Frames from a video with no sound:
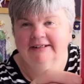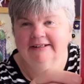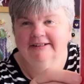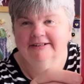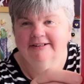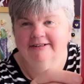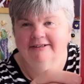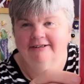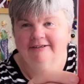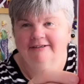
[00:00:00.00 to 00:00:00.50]

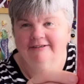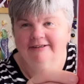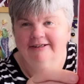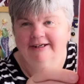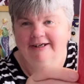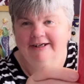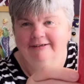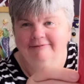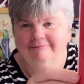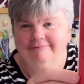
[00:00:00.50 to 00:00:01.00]
So,
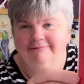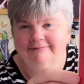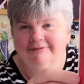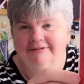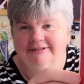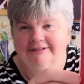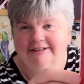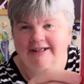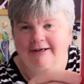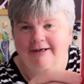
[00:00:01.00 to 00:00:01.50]
yeah,
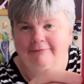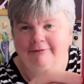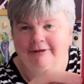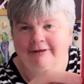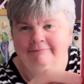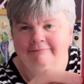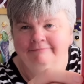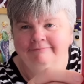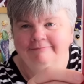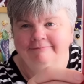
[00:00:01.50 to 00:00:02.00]
there's that
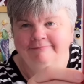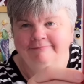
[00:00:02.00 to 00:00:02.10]
one.